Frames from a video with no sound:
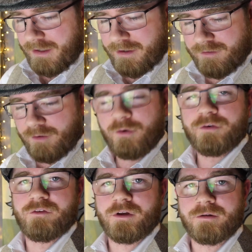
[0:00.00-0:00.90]
He's in
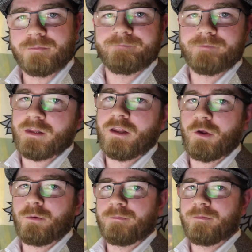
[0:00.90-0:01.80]
Austria.
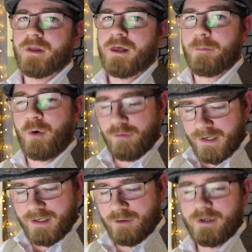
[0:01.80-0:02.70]
Now, I'm
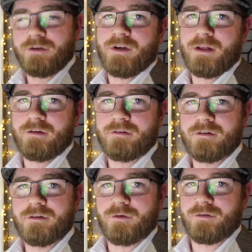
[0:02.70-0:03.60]
already quite jealous,
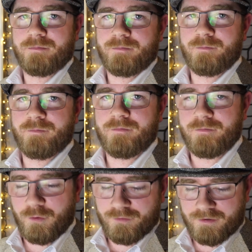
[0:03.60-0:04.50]
because
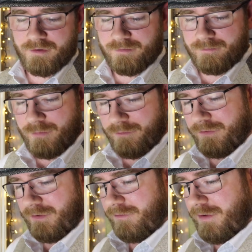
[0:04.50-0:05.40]
Austria is
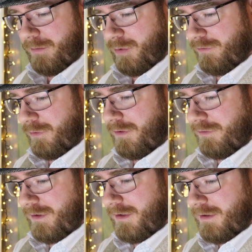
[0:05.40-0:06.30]
obviously a very beautiful country.